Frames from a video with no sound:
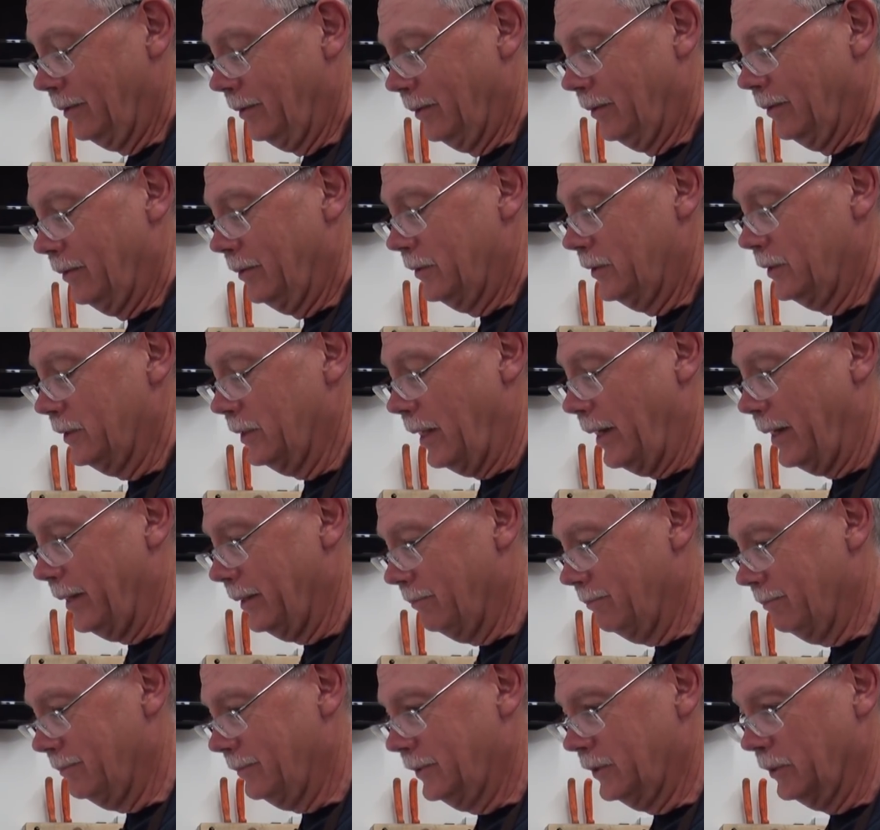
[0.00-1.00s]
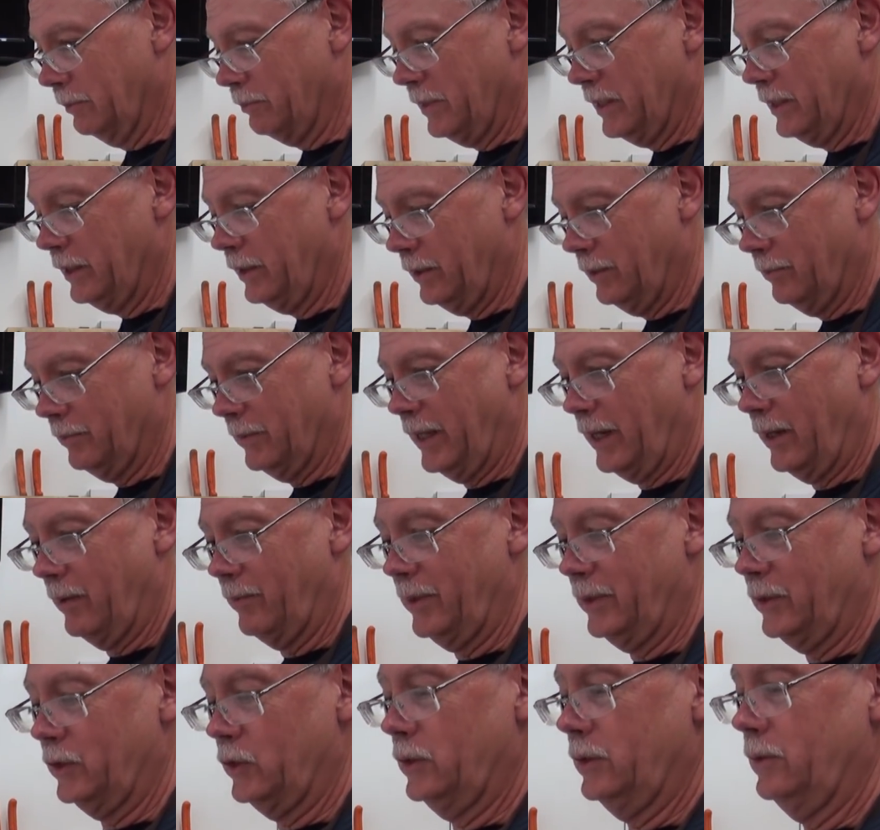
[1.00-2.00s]
slight to medium
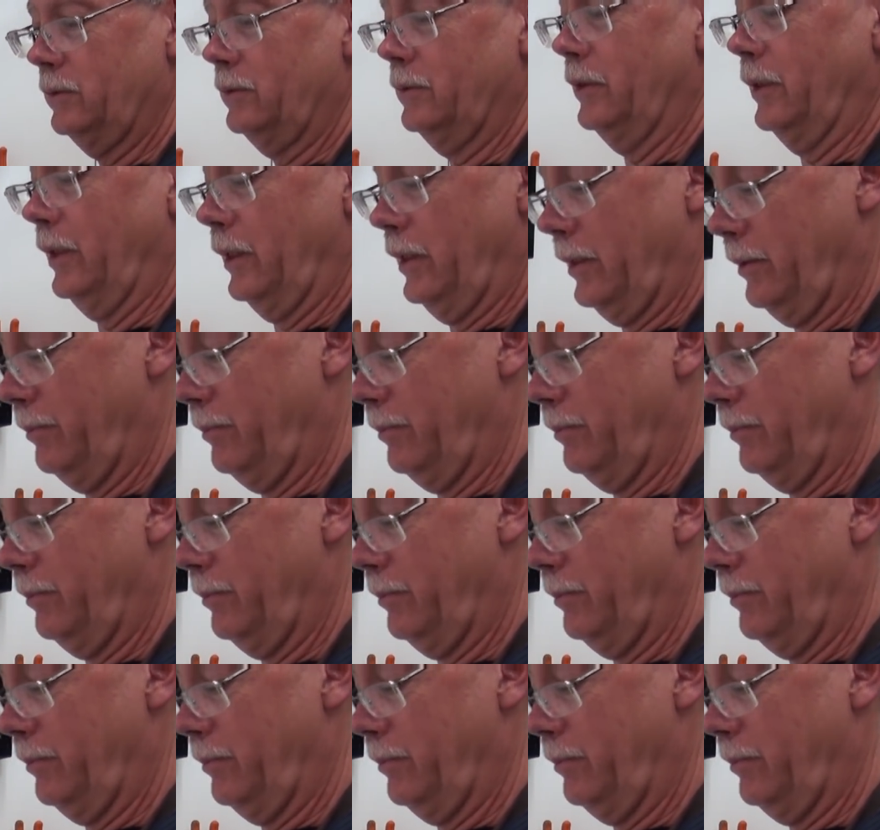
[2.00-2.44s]
damage, not